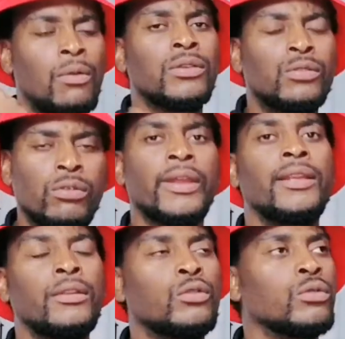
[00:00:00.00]
was so
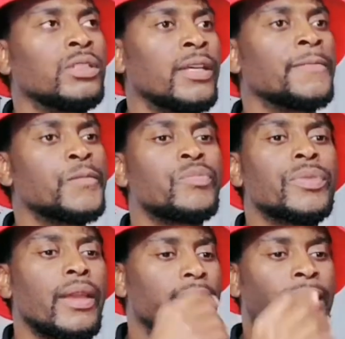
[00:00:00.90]
ready to say,
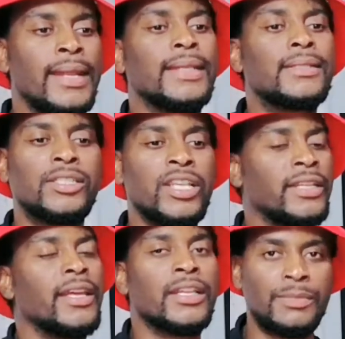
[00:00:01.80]
let's
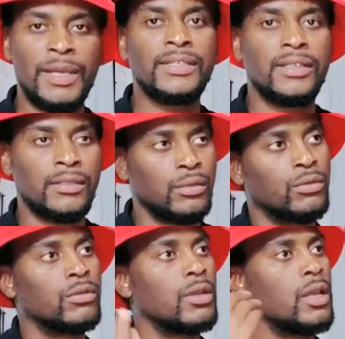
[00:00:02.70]
share the expenses,
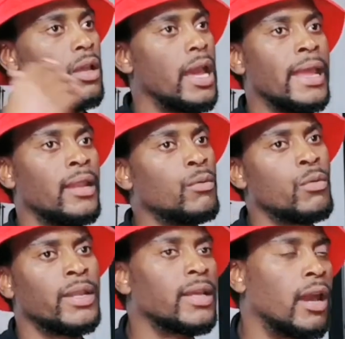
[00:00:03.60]
And then
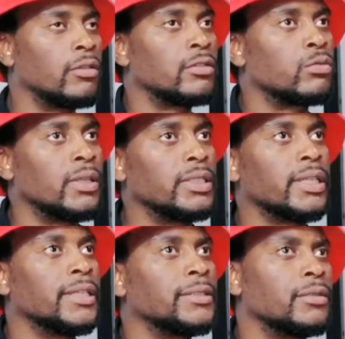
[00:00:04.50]
we went out one
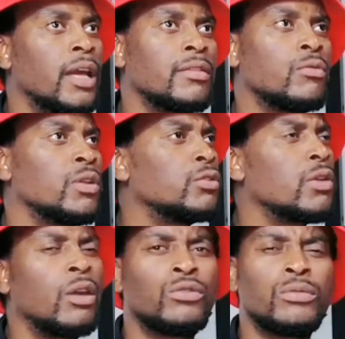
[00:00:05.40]
day. I think we went
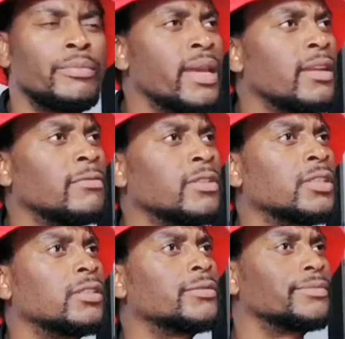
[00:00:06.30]
out to
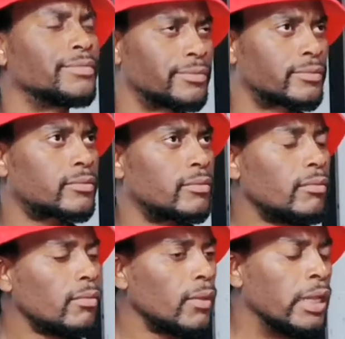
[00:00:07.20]
Melville,
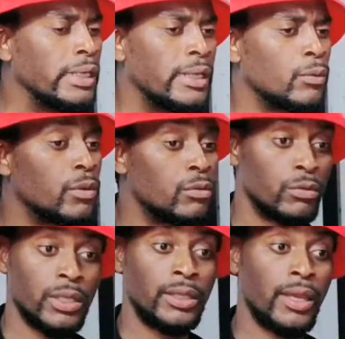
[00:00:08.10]
and then
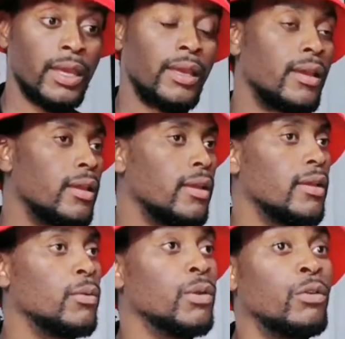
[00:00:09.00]
when we were there,
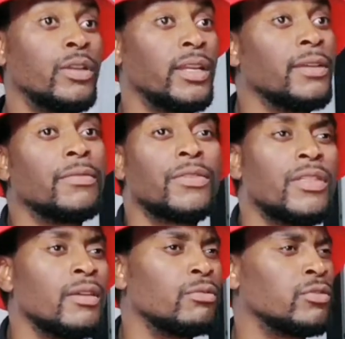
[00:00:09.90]
we ordered
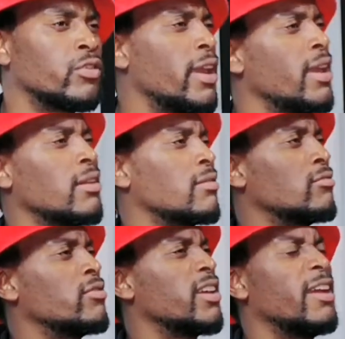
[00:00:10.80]
everything, we drank,
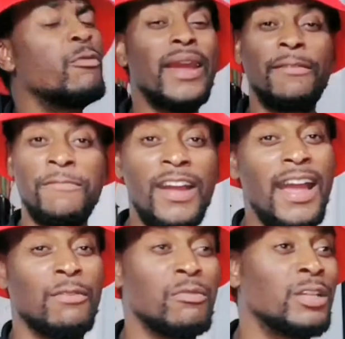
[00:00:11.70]
we
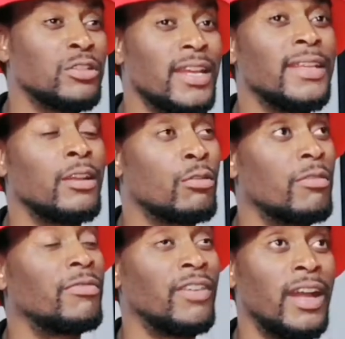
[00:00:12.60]
fun. We actually had a lot
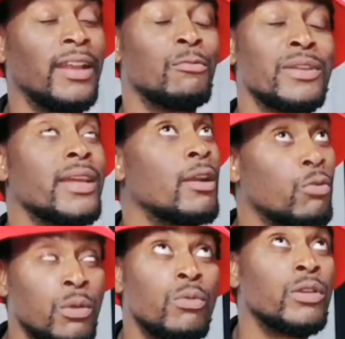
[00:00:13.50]
of fun.
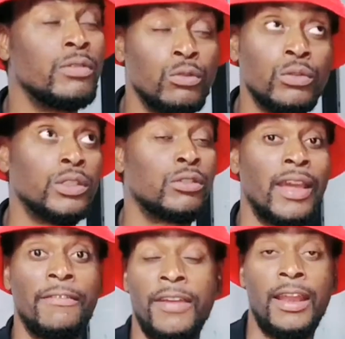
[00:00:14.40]
We used
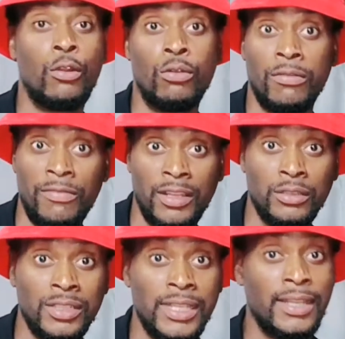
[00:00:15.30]
to have a lot of
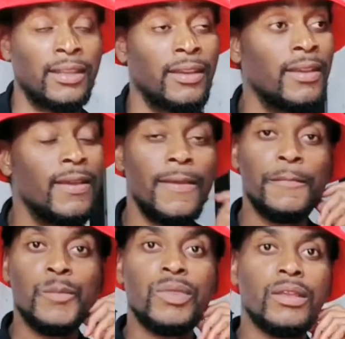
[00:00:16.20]
fun together.
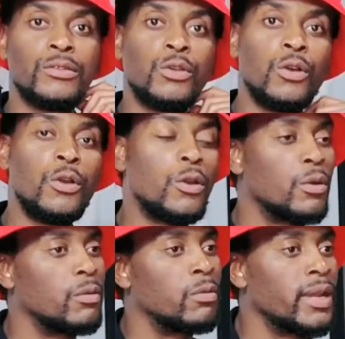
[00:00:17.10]

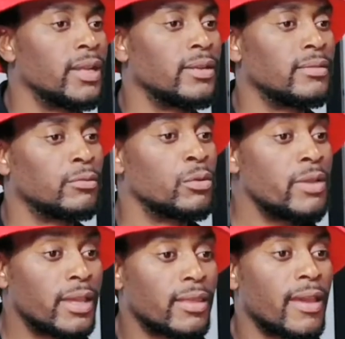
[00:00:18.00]
So when
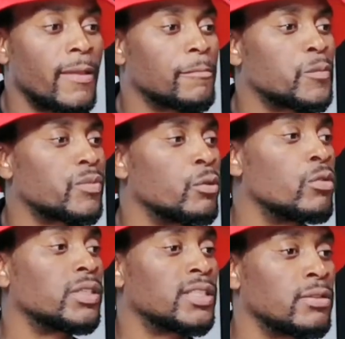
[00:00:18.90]
we were there,
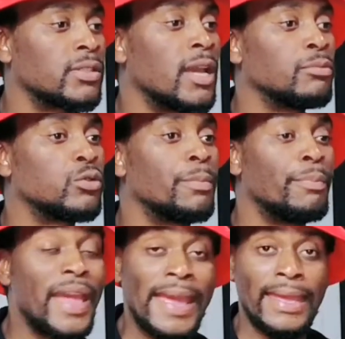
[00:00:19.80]
it was time to
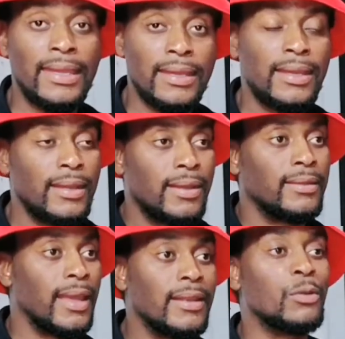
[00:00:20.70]
pay.
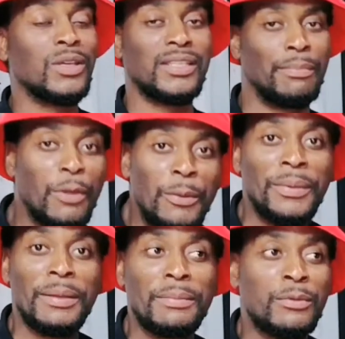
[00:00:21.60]
Then there was a
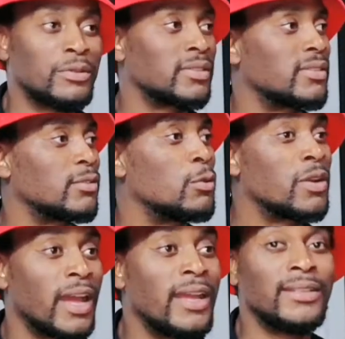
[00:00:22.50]
problem because
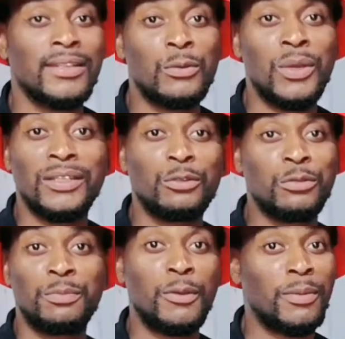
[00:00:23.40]
guy didn't want
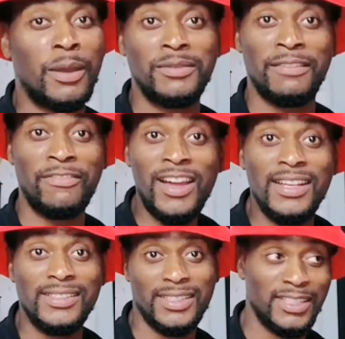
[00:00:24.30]
to pop out the
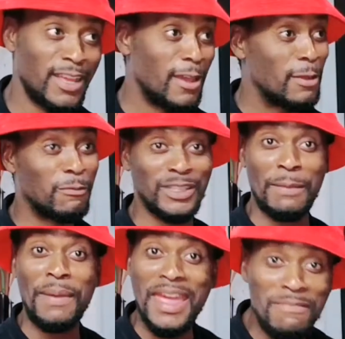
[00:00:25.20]
funds for
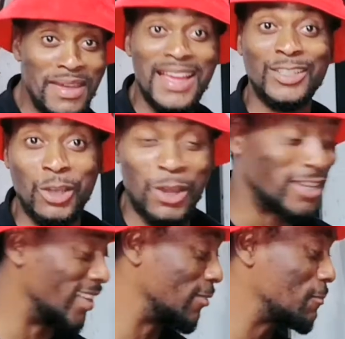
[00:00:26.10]
the payment,
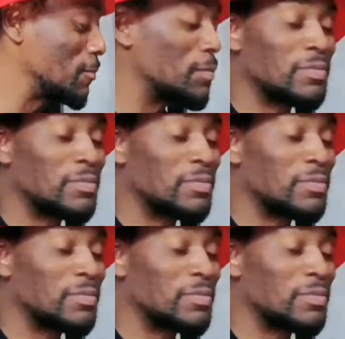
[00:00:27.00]
darling.